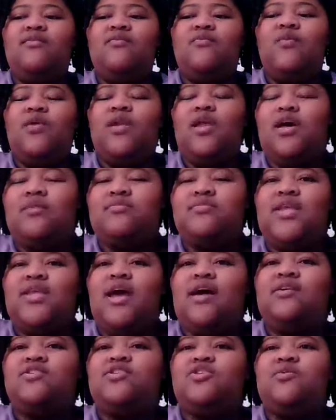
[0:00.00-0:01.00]
When it comes
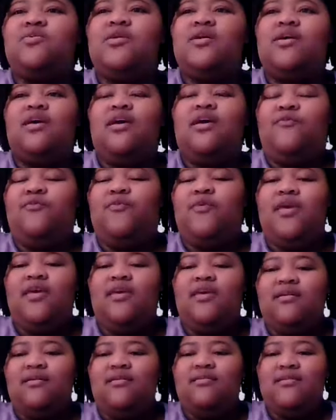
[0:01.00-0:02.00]
down to it, if
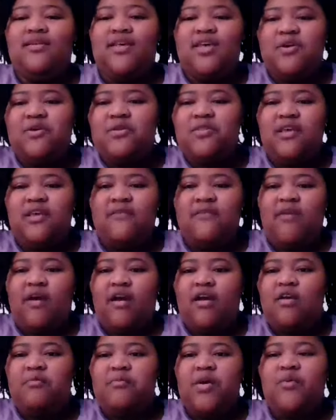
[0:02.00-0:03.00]
we kill the
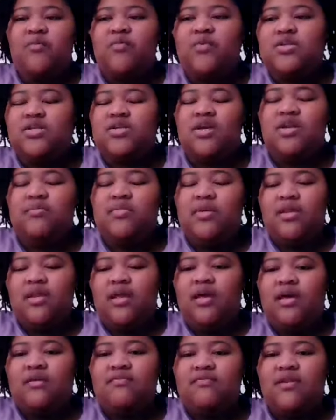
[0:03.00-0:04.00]
environment, what's going to be
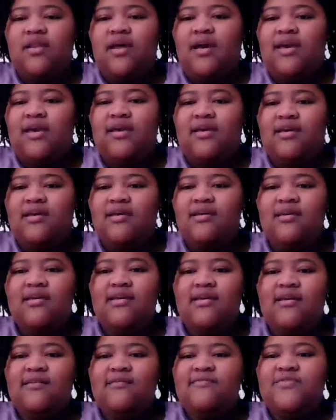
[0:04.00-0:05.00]
left? Like
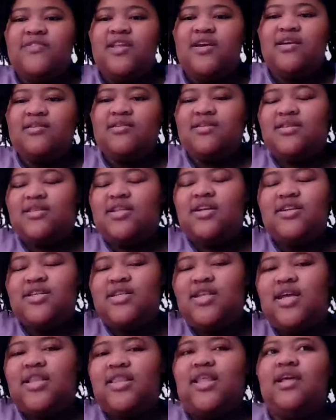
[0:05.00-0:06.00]
there's
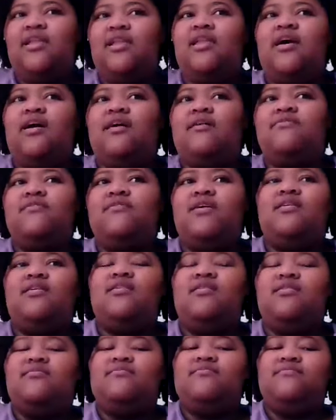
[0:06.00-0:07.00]
nothing left.
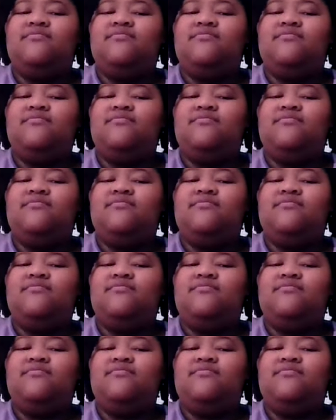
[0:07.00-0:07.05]
I